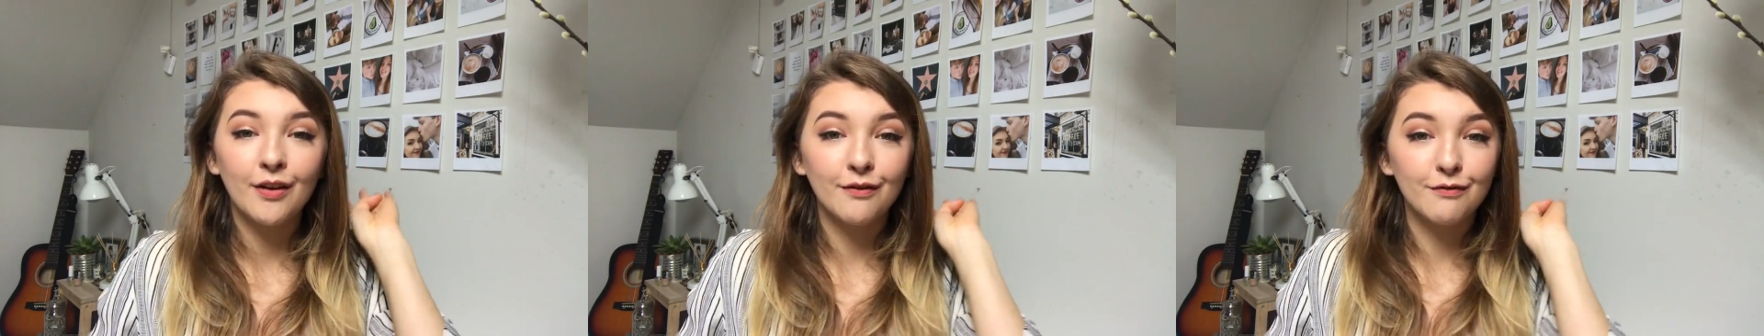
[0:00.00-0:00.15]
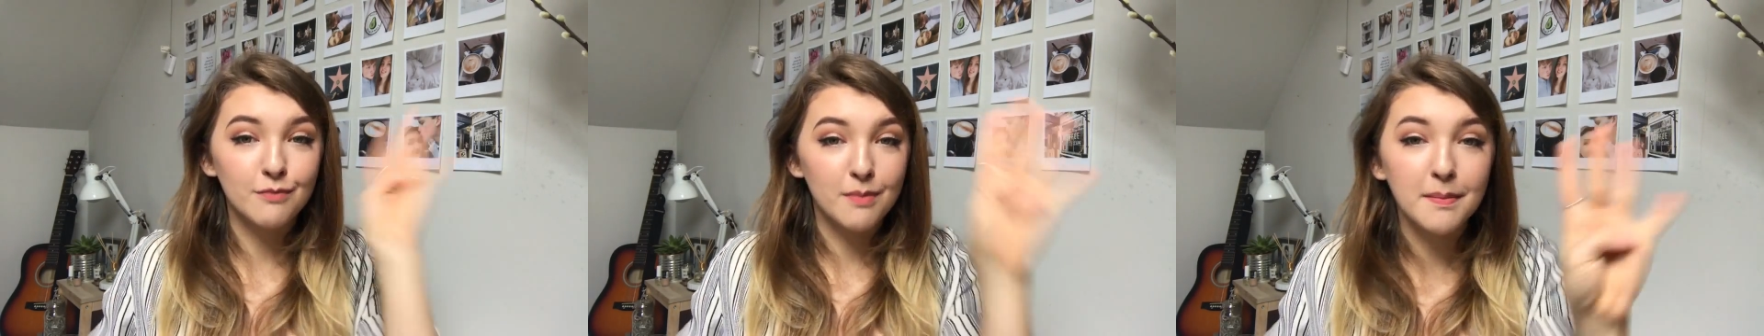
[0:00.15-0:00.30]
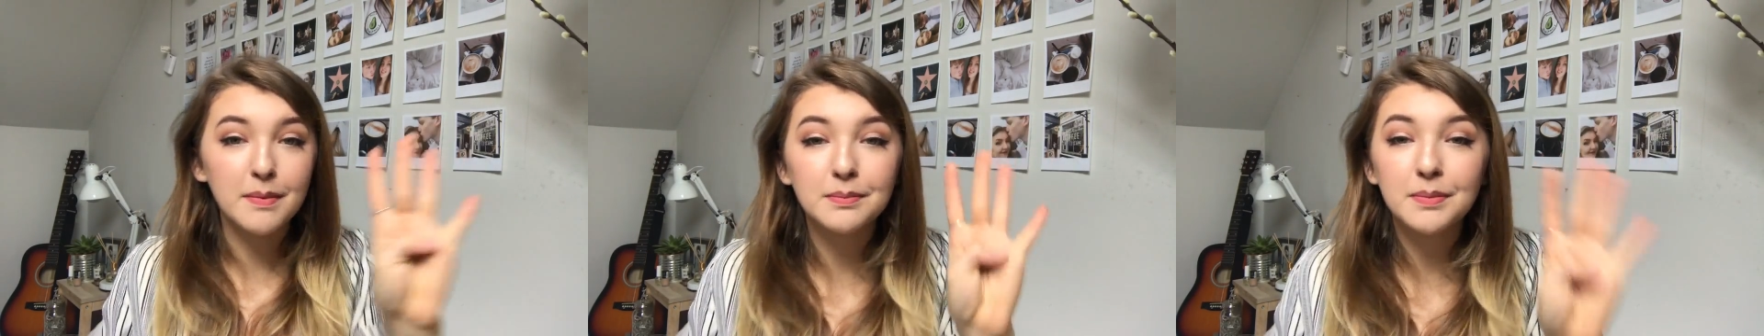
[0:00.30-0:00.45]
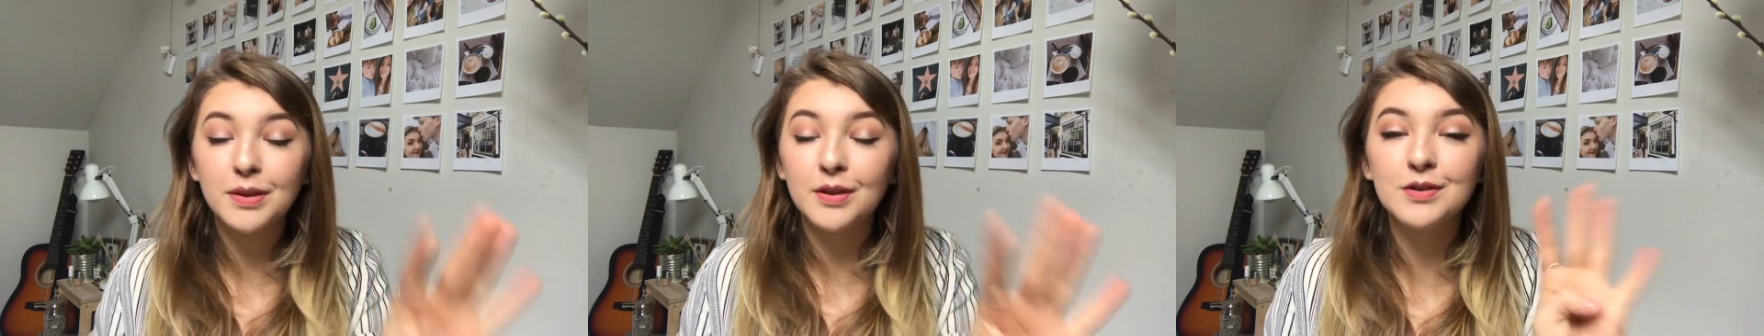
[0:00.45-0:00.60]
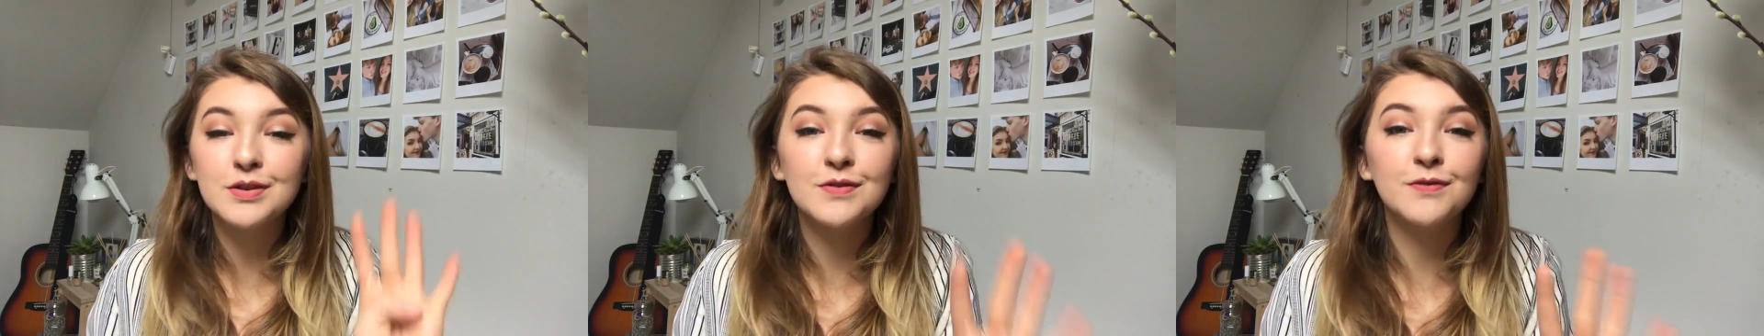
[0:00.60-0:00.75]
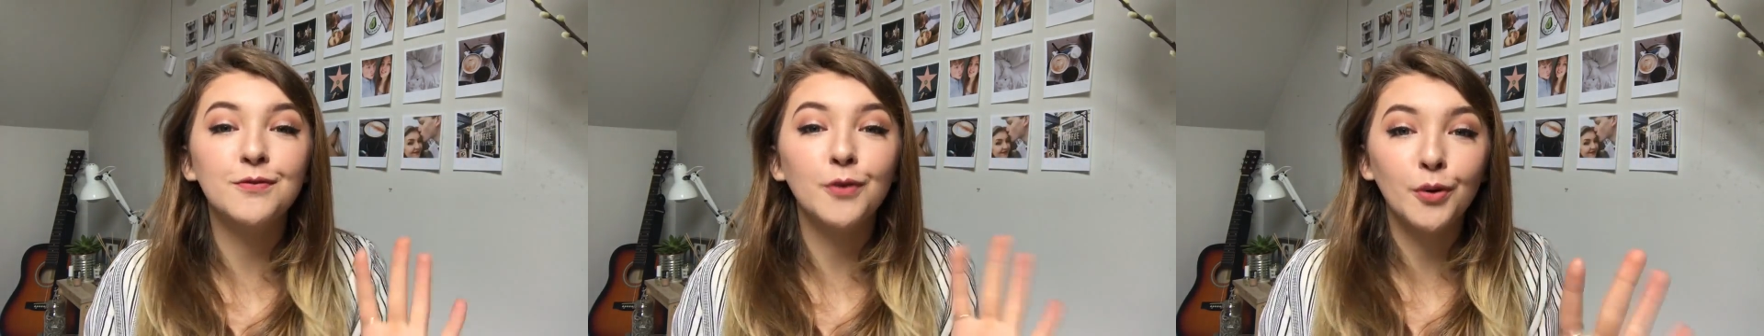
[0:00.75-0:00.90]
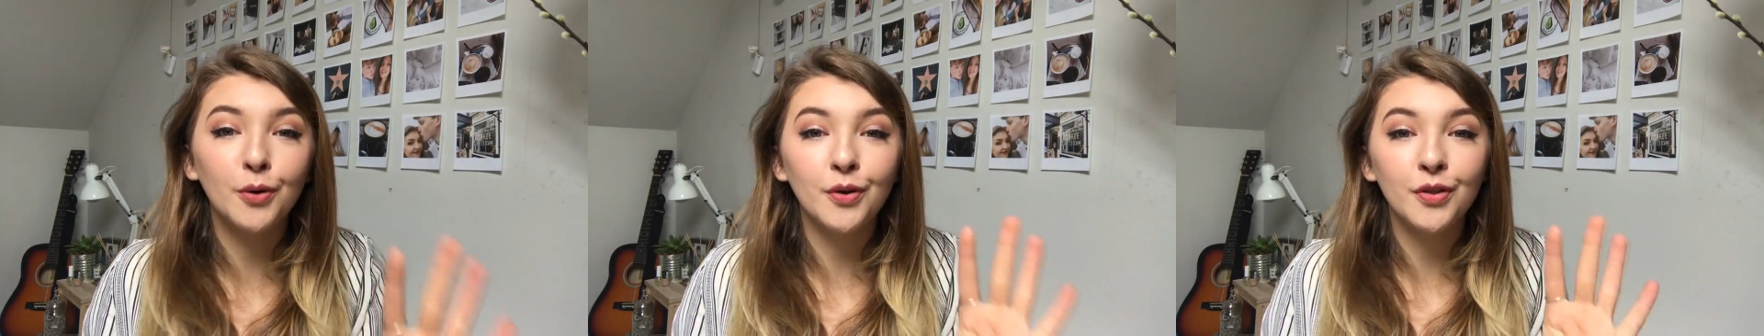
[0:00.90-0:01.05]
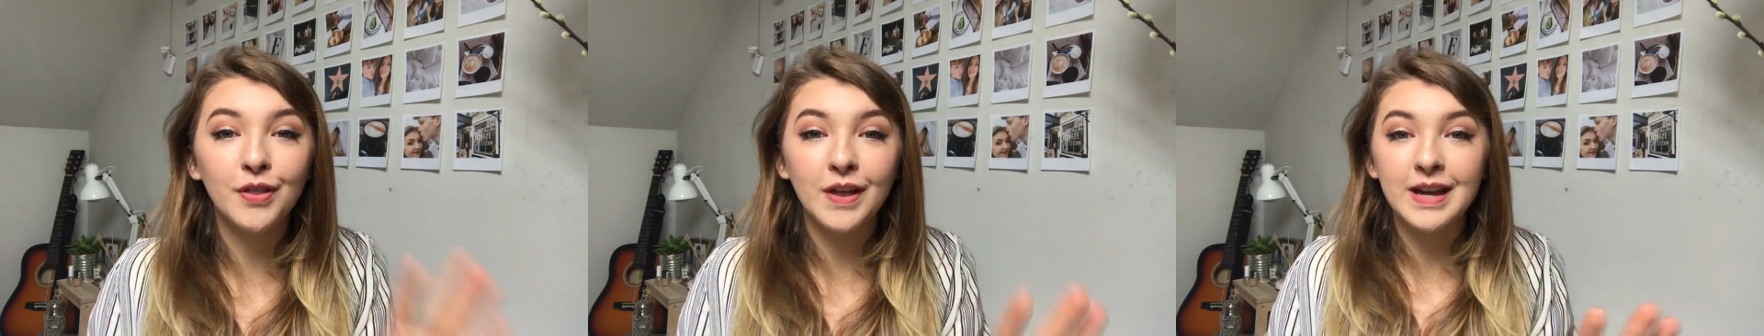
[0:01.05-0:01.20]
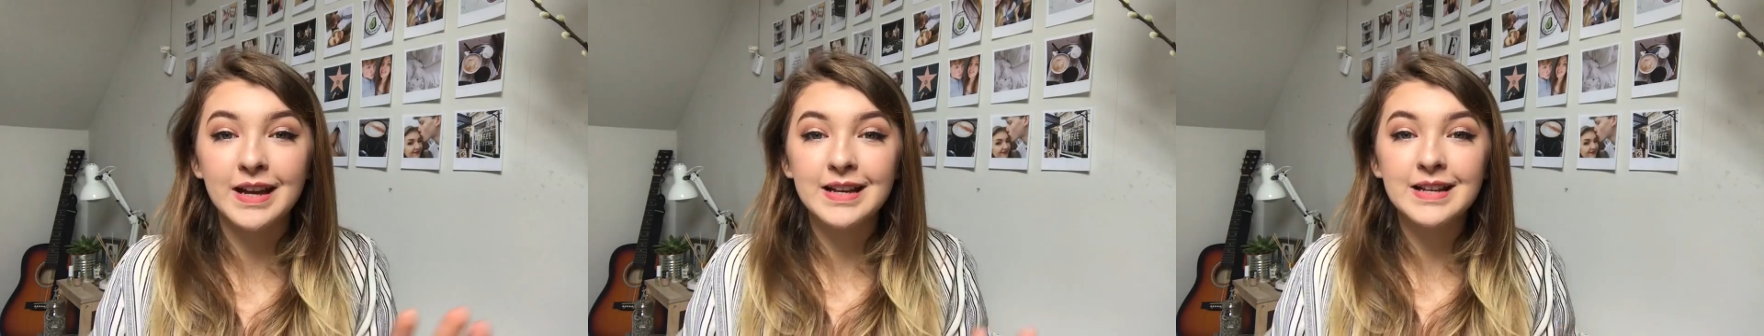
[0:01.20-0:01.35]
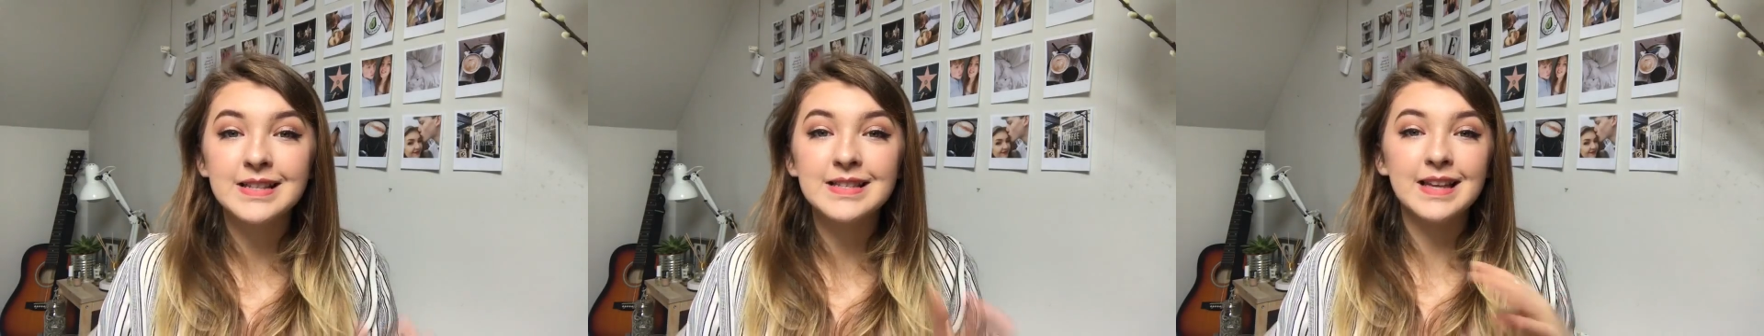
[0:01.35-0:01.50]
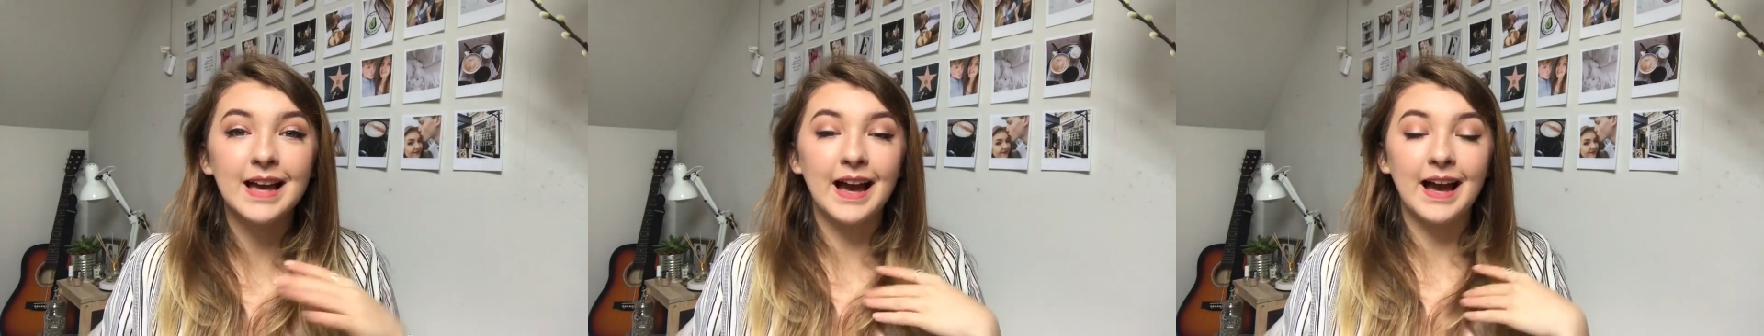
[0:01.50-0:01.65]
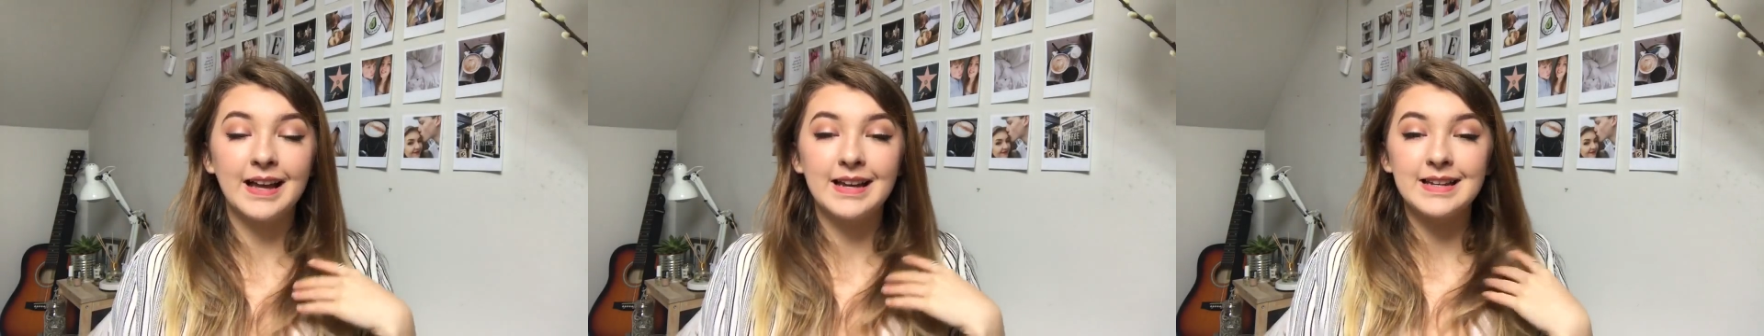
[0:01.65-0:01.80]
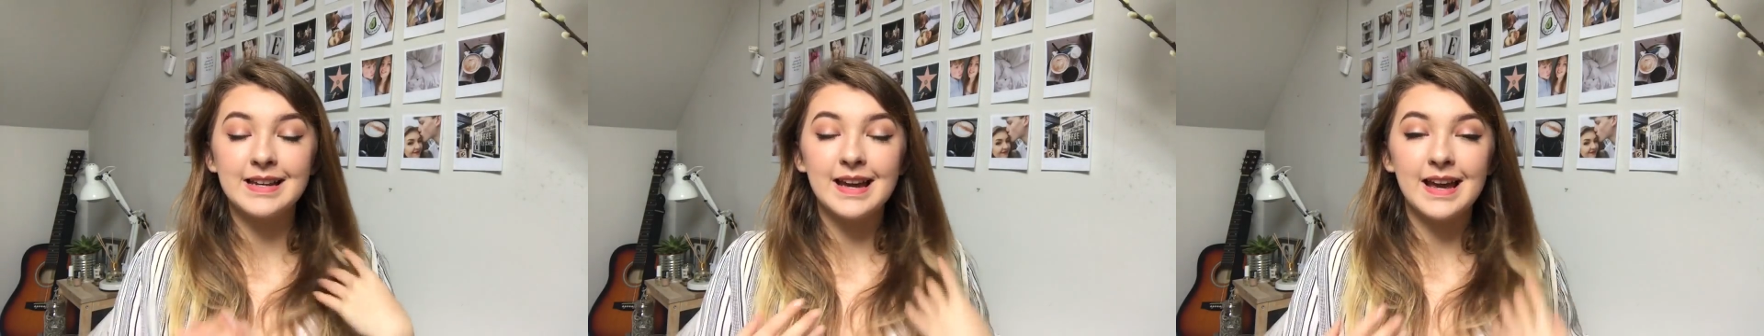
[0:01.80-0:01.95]
Remember those 4 things
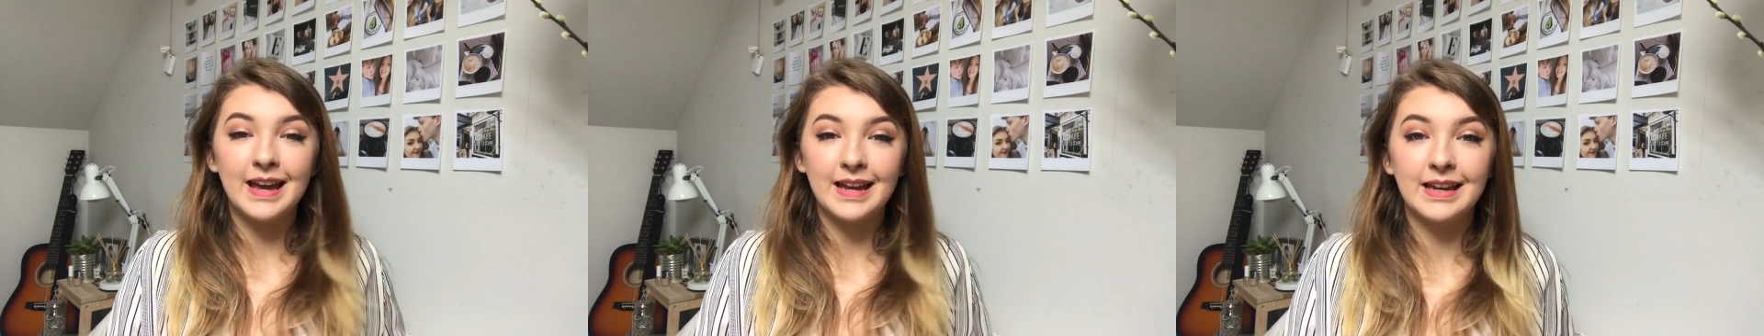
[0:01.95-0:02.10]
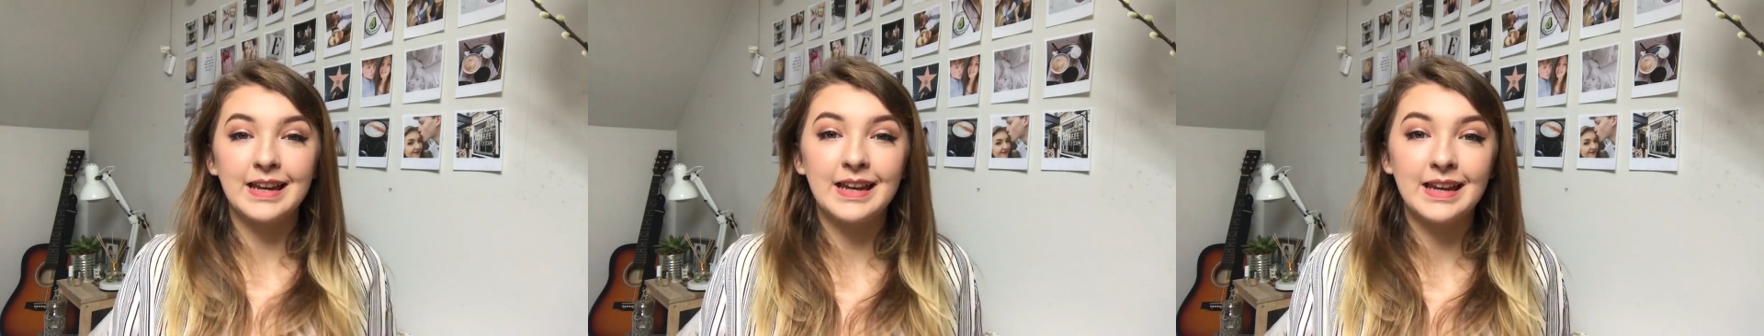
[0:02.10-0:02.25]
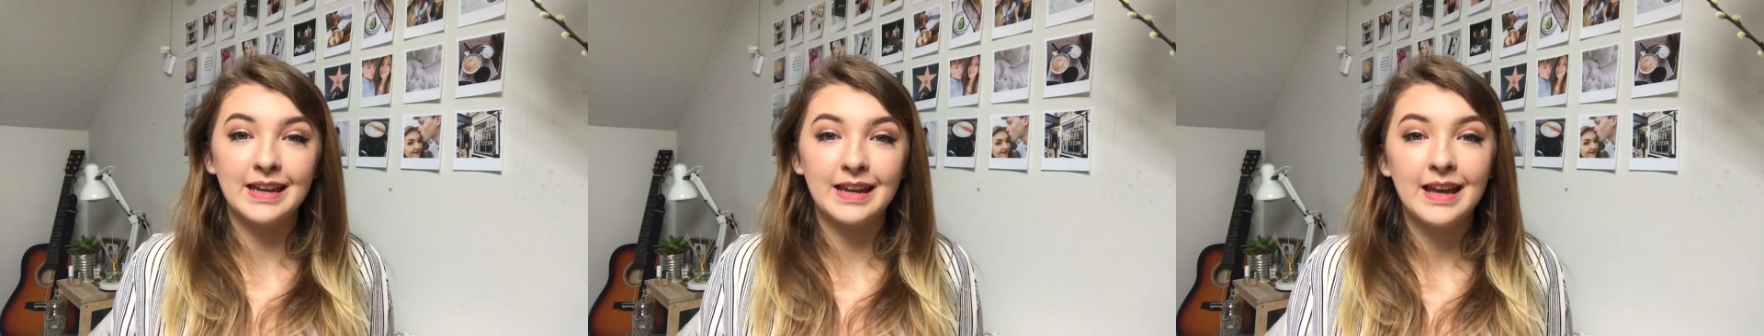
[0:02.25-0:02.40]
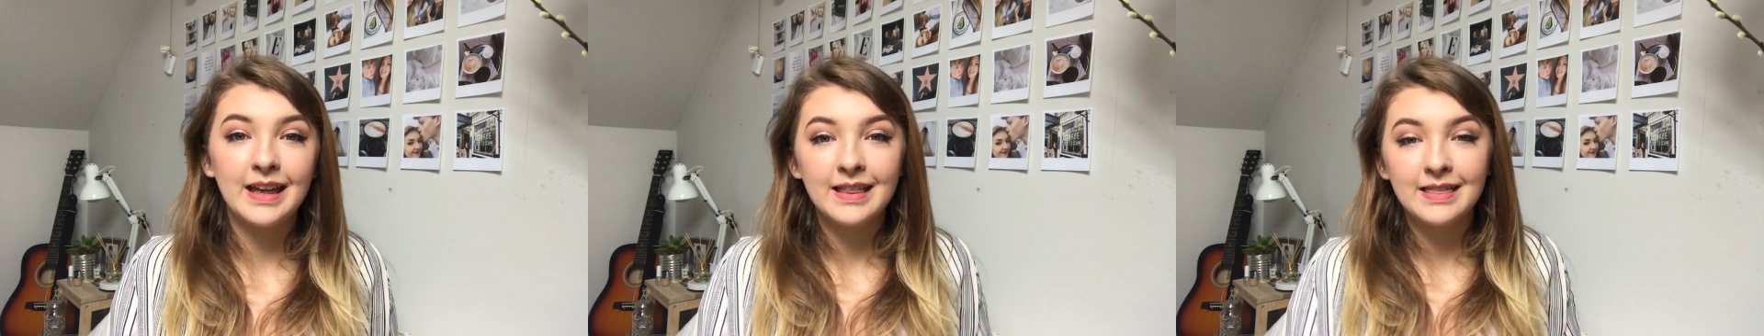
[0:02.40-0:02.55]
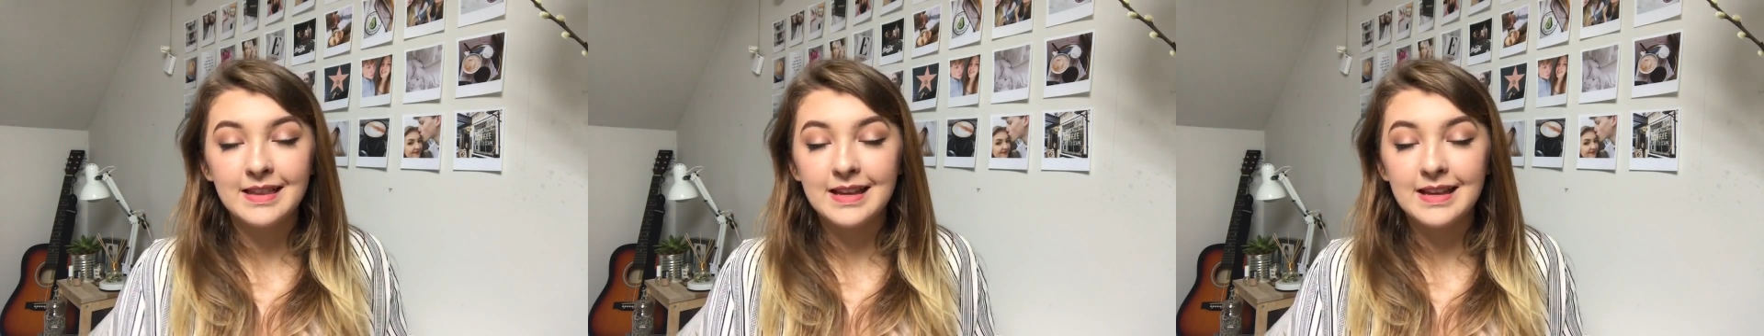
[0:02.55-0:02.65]
and any